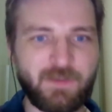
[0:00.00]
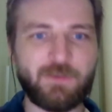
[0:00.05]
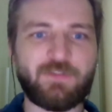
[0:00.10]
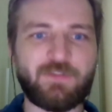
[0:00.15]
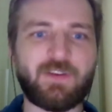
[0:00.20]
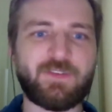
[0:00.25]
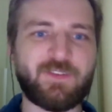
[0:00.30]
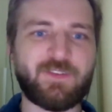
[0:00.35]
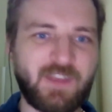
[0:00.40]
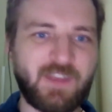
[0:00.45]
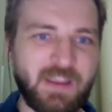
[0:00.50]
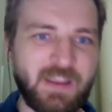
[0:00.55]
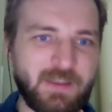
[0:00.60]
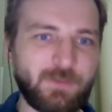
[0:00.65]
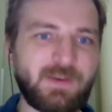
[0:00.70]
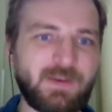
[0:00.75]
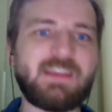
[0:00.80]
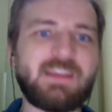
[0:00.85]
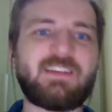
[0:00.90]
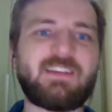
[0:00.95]
You just say you
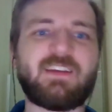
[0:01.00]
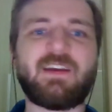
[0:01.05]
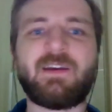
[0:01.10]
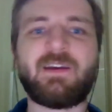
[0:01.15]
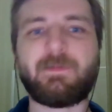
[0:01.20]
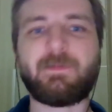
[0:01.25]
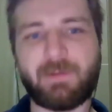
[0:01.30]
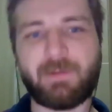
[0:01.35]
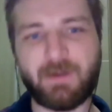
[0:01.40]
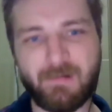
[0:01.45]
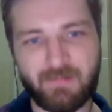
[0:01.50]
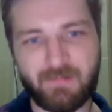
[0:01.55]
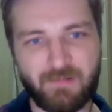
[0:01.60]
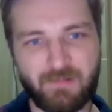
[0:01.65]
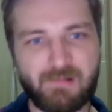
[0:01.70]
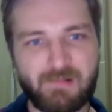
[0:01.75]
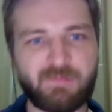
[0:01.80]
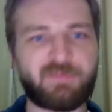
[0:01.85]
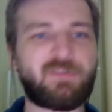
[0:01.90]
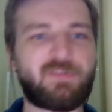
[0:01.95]
need a
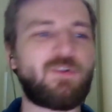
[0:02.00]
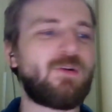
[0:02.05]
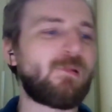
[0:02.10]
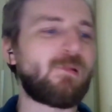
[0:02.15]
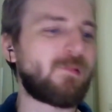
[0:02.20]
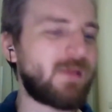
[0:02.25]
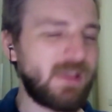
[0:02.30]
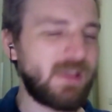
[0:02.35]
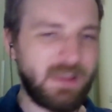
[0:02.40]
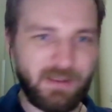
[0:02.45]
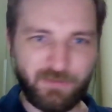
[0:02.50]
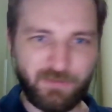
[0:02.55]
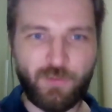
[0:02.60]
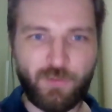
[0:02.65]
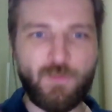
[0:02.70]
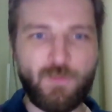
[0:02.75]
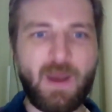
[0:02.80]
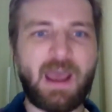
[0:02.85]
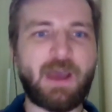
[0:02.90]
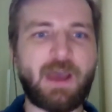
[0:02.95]
partner for
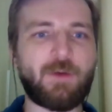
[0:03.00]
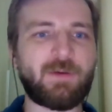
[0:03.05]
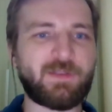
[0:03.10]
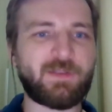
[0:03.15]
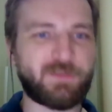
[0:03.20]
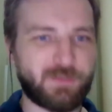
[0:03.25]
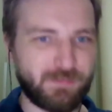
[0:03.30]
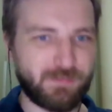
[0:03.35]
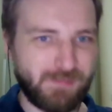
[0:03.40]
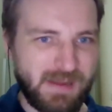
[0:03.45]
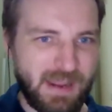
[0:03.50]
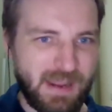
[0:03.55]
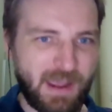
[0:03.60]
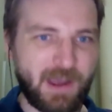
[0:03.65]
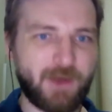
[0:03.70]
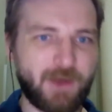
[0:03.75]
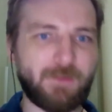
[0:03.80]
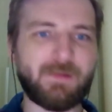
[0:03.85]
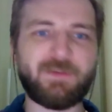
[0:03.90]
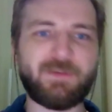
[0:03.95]
2 hours, 3
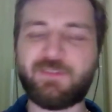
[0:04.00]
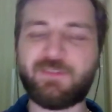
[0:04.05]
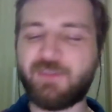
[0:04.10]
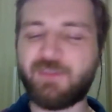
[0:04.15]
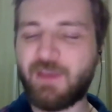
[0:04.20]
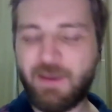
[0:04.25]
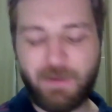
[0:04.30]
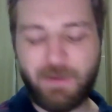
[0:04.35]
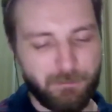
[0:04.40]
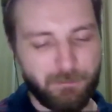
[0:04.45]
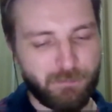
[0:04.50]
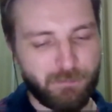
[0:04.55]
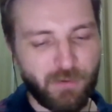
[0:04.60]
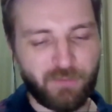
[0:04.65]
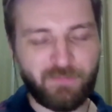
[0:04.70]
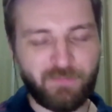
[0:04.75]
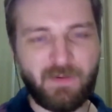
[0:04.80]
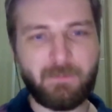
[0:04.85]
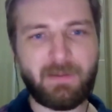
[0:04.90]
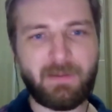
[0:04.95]
hours,
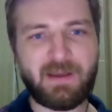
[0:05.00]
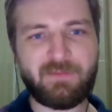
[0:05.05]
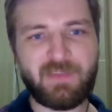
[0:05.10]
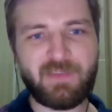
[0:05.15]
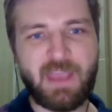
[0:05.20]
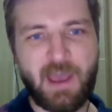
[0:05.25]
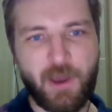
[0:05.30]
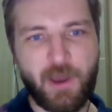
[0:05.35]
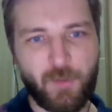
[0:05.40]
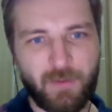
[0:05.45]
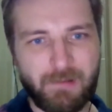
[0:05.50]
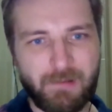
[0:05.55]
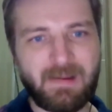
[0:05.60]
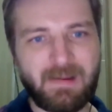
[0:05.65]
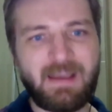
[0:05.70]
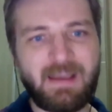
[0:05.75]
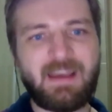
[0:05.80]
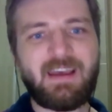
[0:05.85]
book them by the hour.